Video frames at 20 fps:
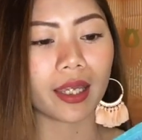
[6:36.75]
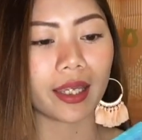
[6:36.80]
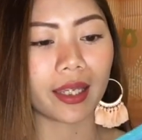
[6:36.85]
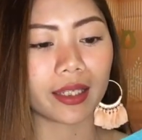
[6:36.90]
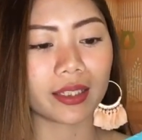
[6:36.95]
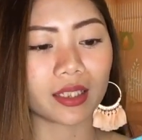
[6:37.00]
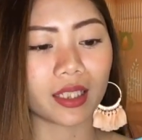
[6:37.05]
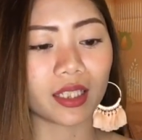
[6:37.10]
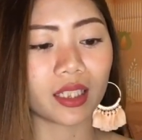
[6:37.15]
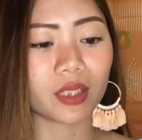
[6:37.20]

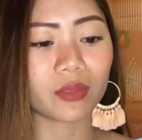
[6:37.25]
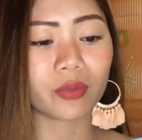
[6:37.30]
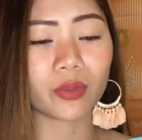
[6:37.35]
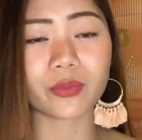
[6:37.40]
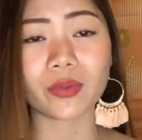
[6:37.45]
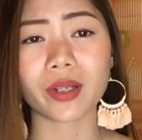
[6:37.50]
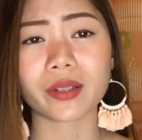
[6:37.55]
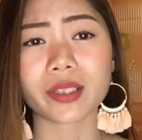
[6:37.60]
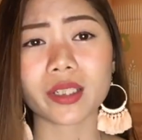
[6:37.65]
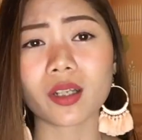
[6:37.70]
And I have
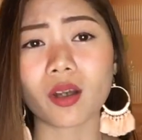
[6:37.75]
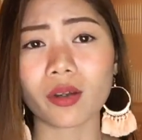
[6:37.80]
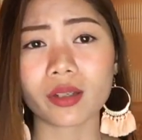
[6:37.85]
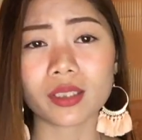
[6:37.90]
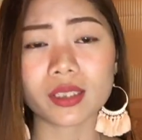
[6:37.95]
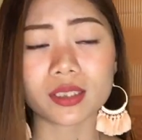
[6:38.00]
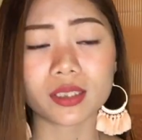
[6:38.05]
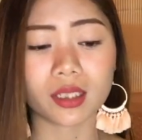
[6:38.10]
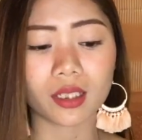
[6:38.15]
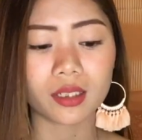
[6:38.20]
a very
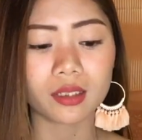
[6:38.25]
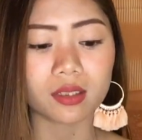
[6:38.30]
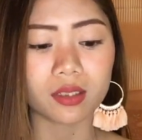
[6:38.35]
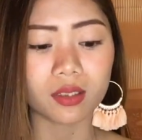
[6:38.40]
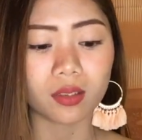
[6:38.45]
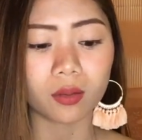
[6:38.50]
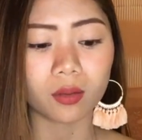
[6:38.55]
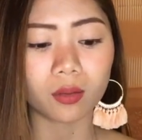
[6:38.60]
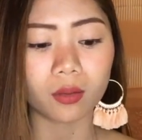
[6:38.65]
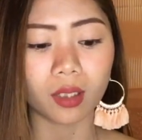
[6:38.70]
oily skin,
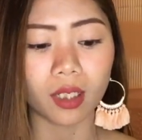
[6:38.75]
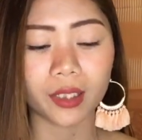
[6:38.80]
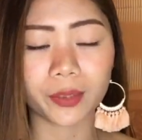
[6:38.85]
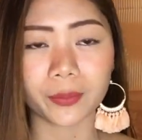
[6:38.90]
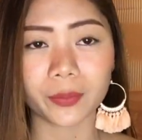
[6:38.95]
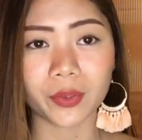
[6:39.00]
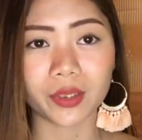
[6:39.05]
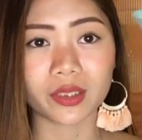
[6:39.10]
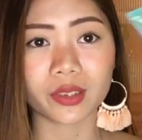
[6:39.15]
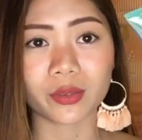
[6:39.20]
so I
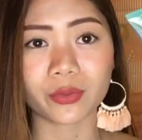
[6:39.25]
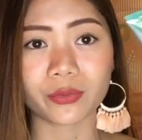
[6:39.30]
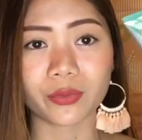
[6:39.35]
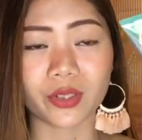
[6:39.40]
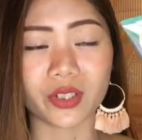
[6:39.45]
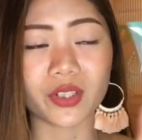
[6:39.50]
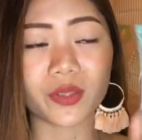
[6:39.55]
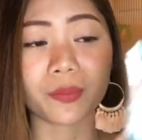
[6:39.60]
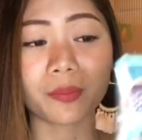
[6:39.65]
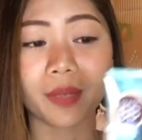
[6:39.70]
picked the
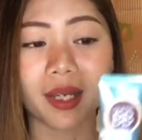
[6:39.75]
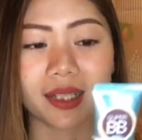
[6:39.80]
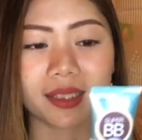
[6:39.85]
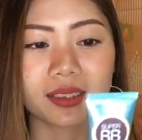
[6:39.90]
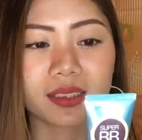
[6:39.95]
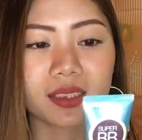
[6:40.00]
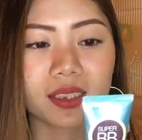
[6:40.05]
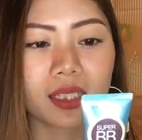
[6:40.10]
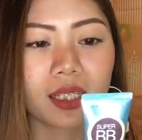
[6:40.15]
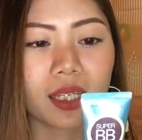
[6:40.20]
Fresh Matte.